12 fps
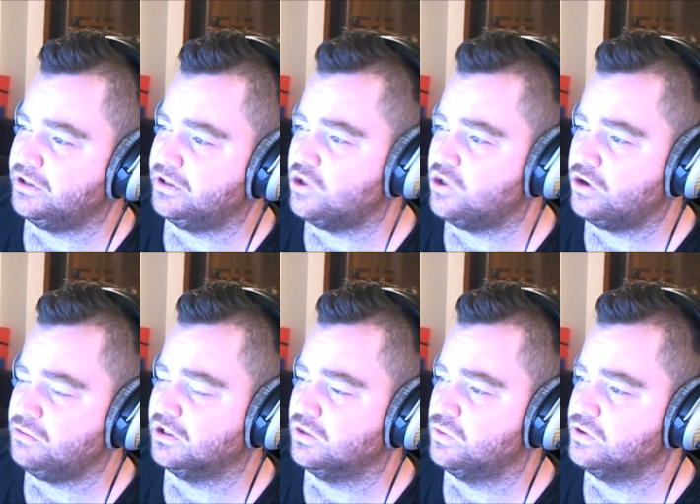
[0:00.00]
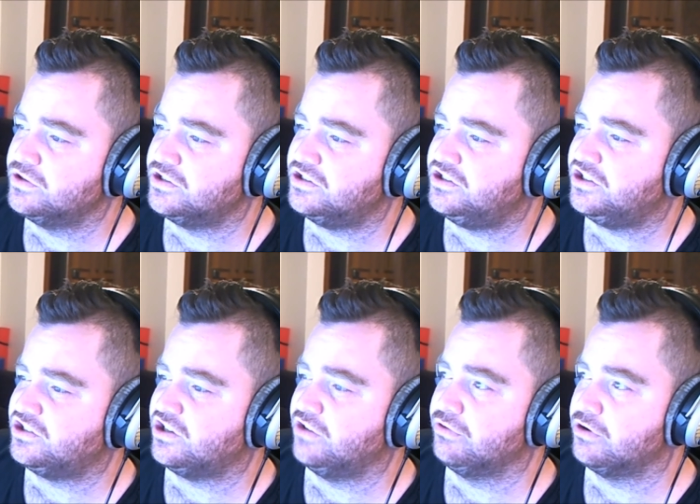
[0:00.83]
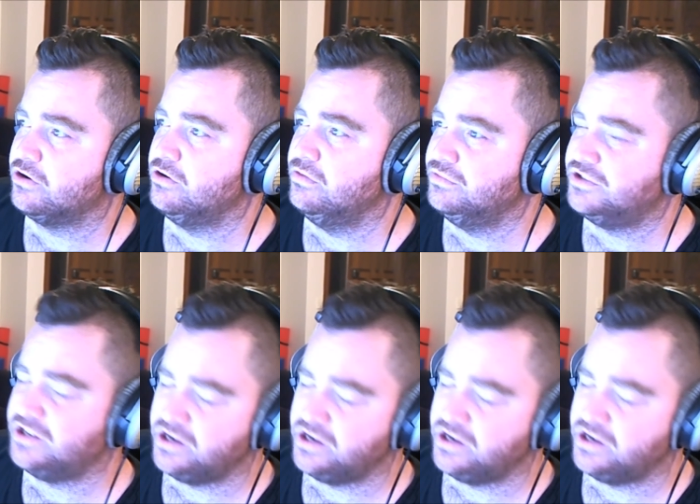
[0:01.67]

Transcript: 90 milliwatts at 600 ohms